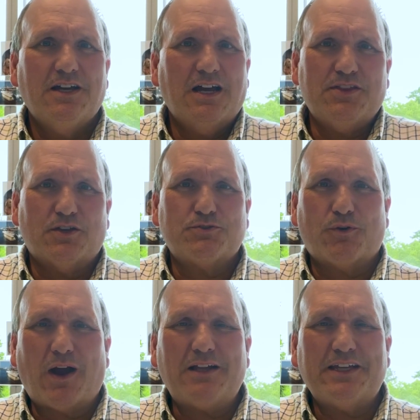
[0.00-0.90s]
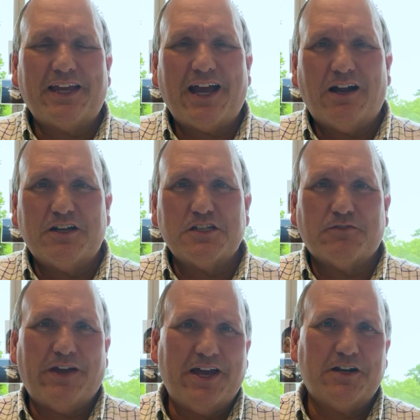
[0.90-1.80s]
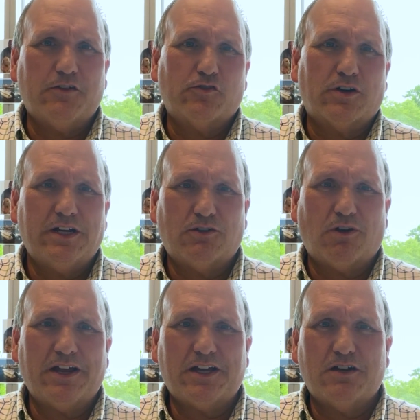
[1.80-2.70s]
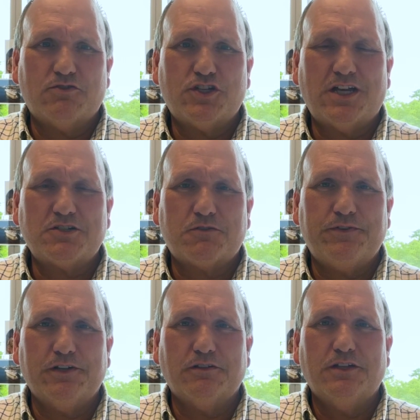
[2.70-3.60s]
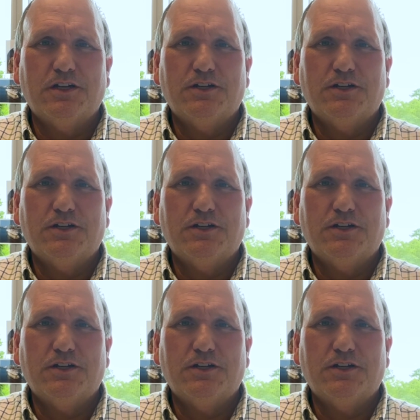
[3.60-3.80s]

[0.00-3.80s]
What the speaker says: and the surrounding counties of Hanover, Henrico, Chesterfield,